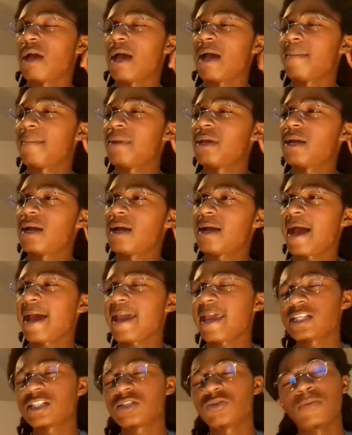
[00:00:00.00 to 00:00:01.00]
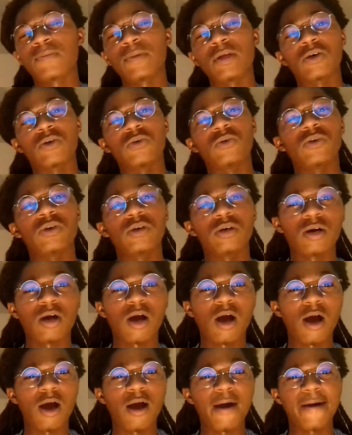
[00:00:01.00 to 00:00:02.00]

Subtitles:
I guess it would be cool